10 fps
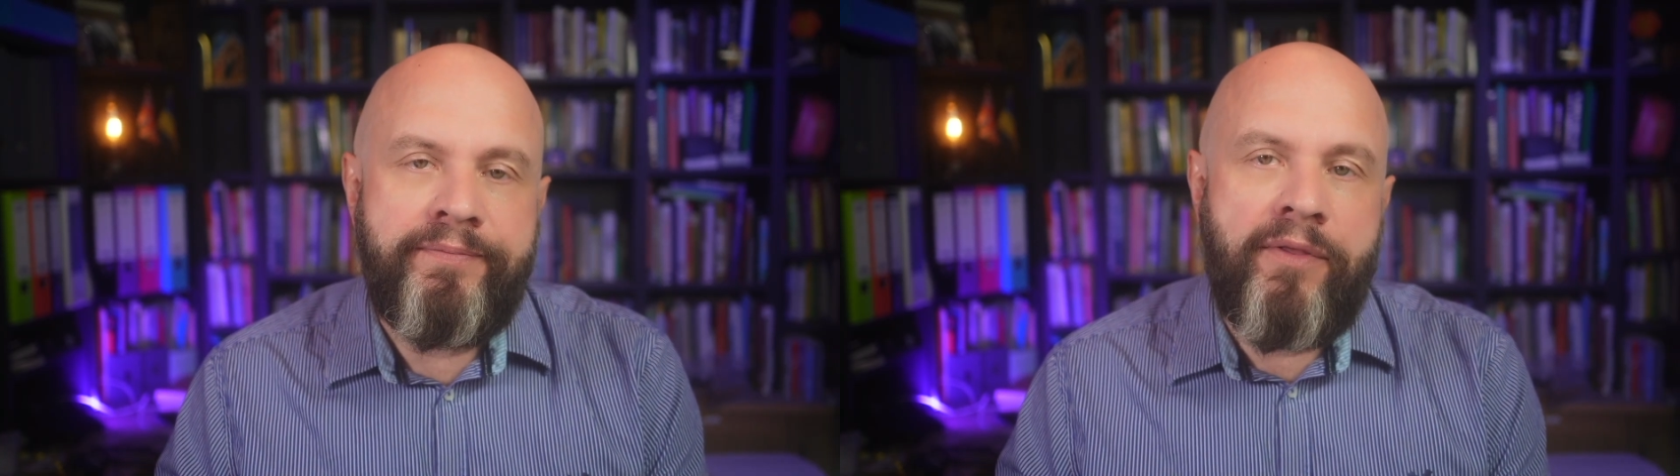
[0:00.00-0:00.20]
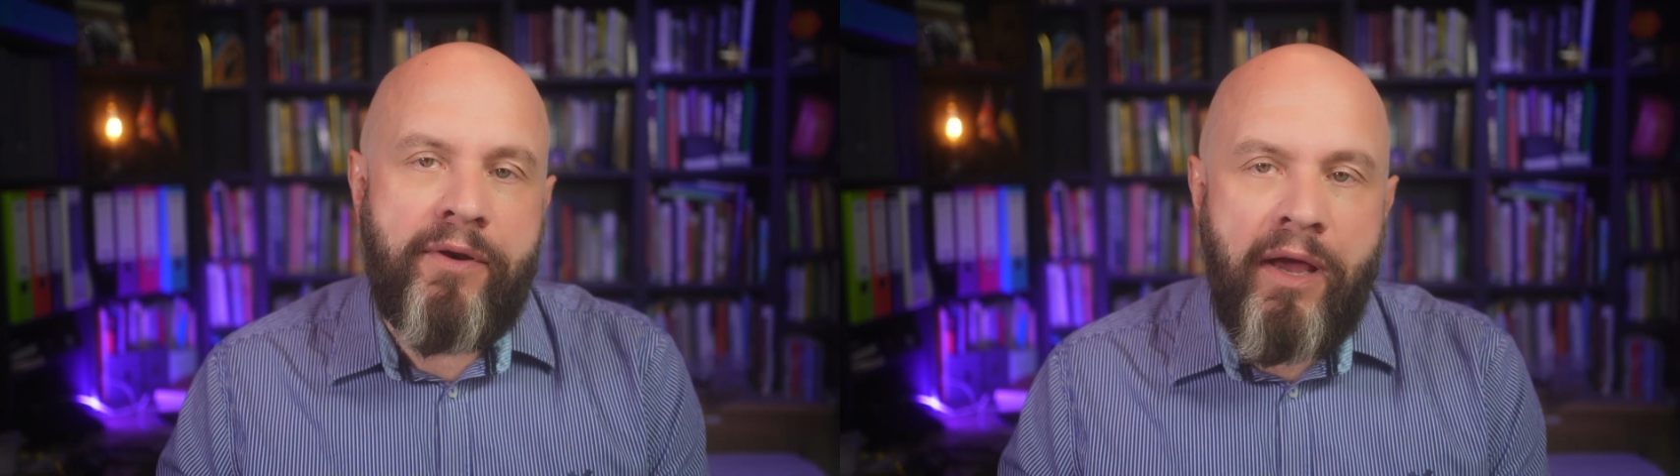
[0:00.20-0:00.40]

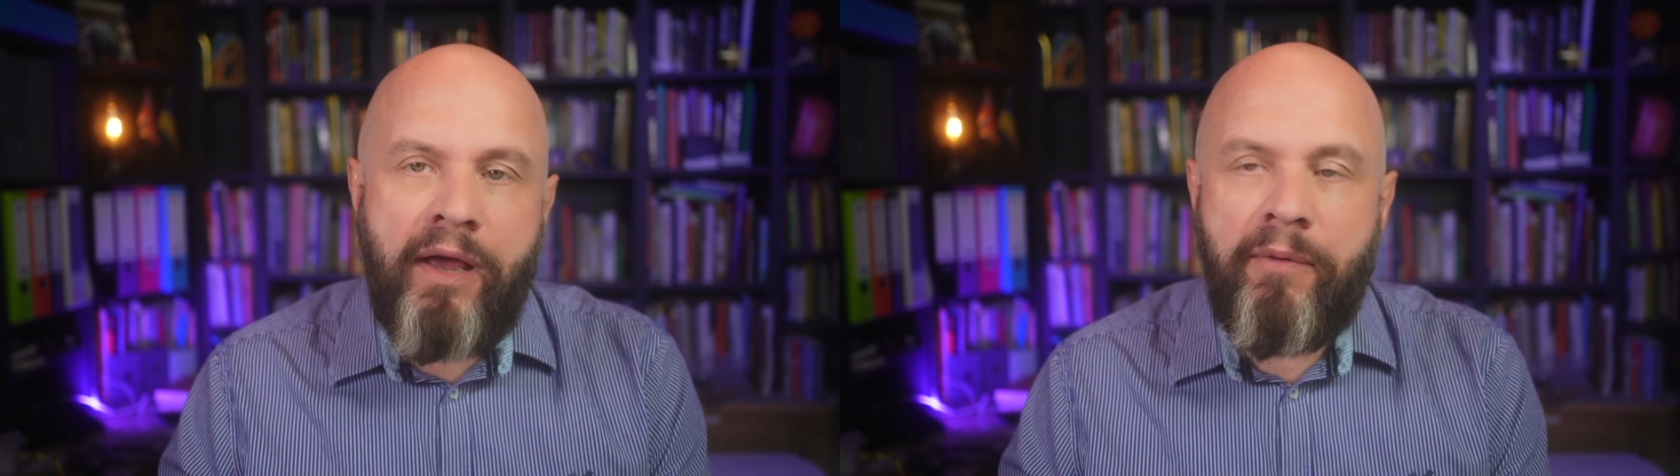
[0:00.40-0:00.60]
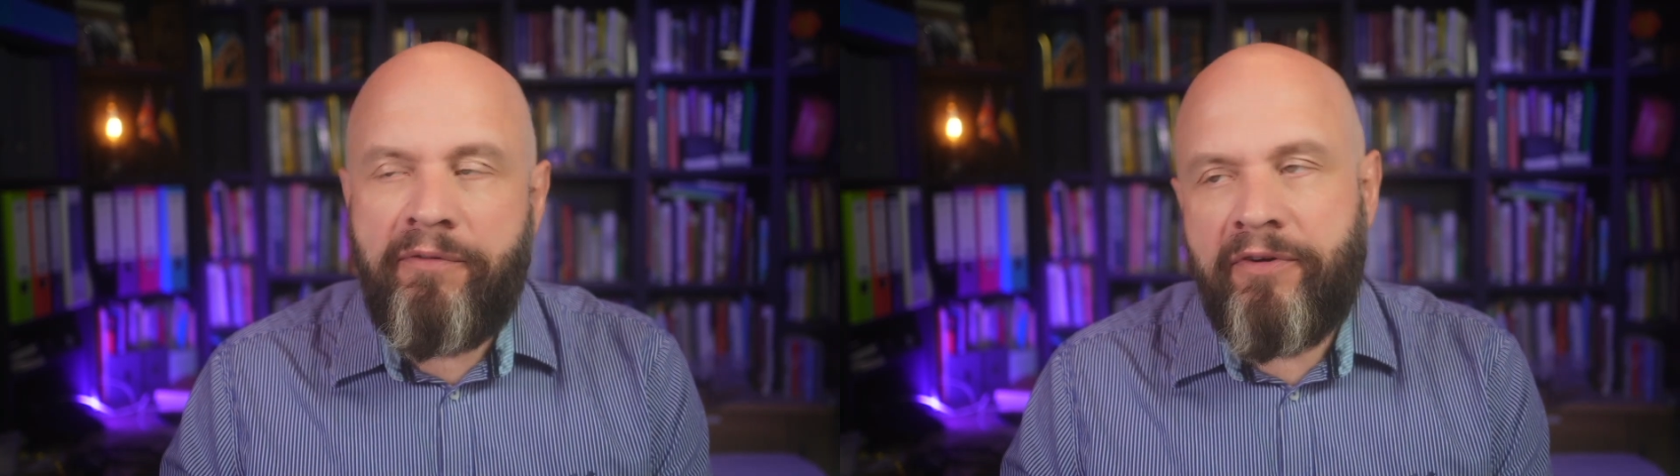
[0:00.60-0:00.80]
There are,
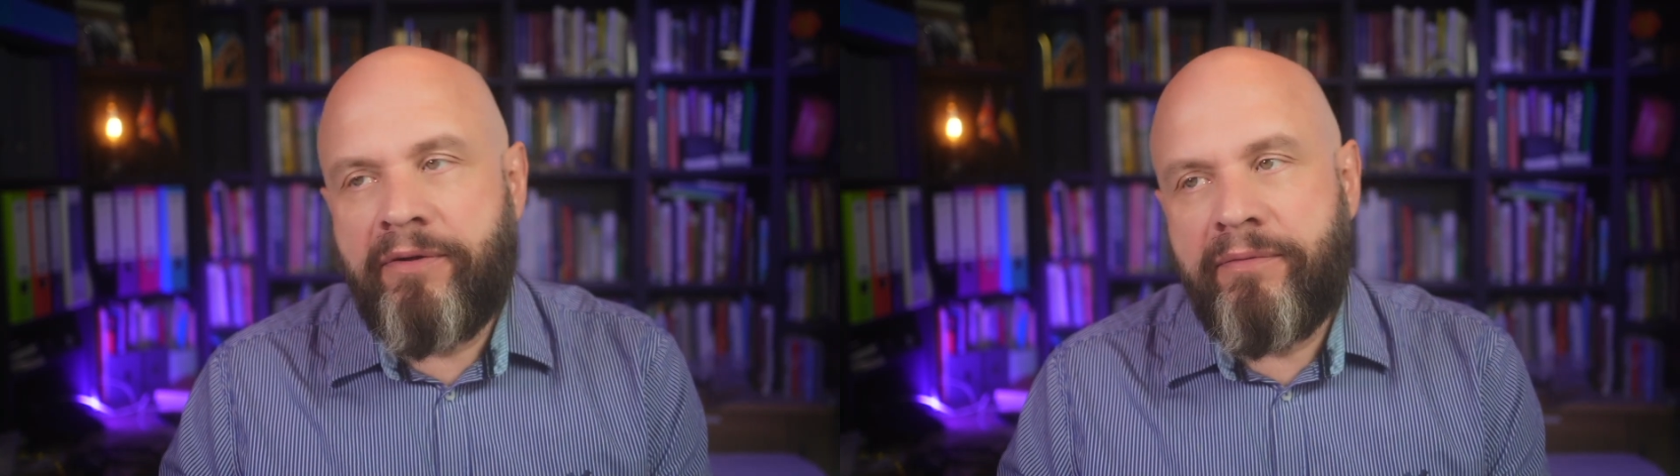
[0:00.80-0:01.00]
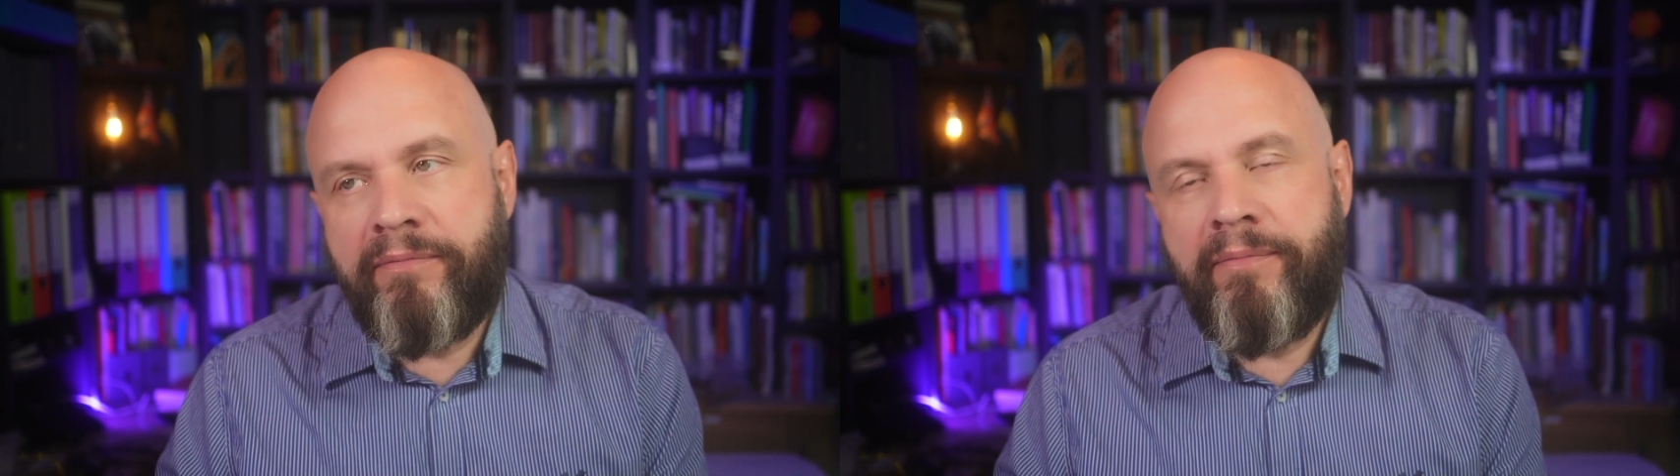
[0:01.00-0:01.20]

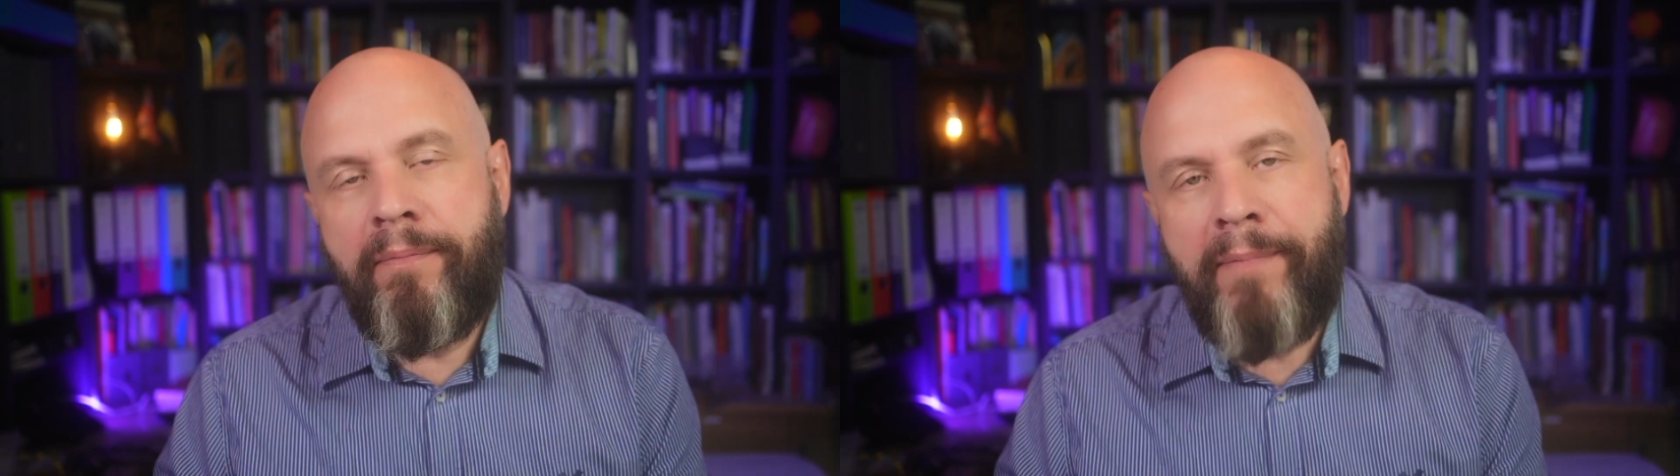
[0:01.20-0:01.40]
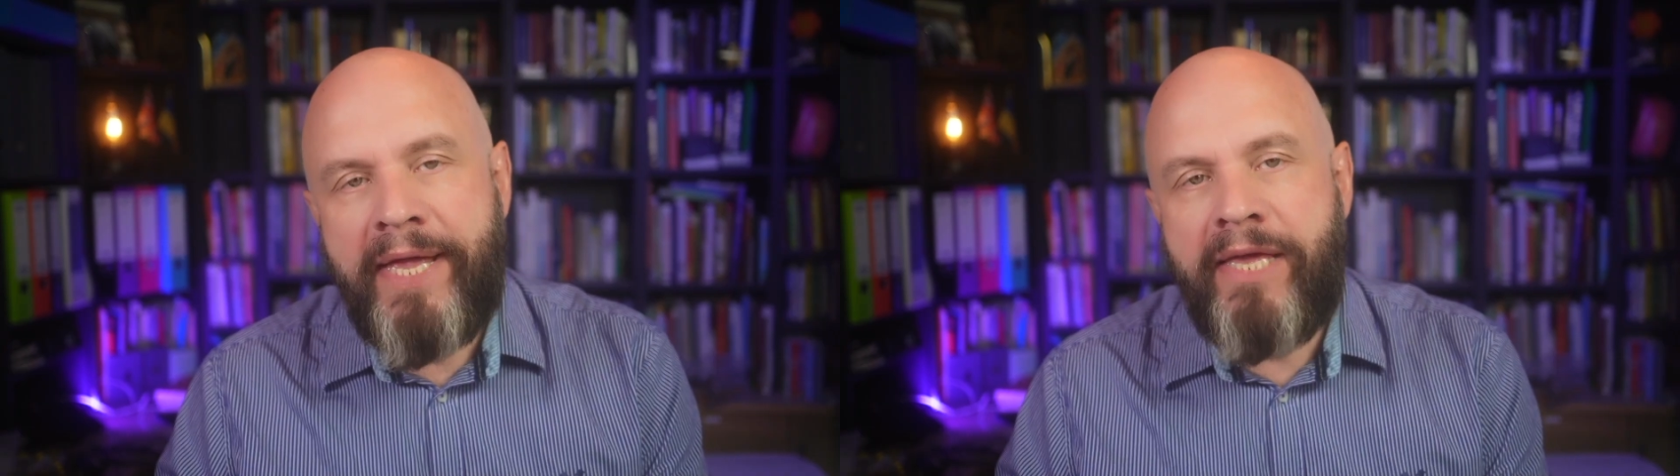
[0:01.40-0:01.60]
however,
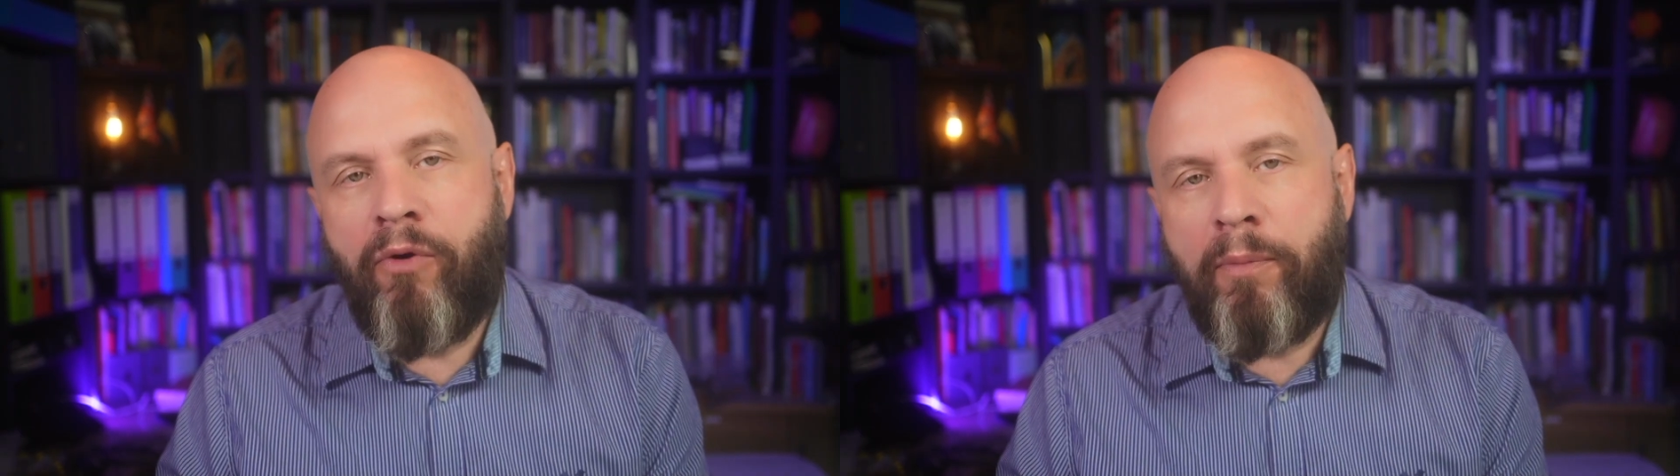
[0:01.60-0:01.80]
many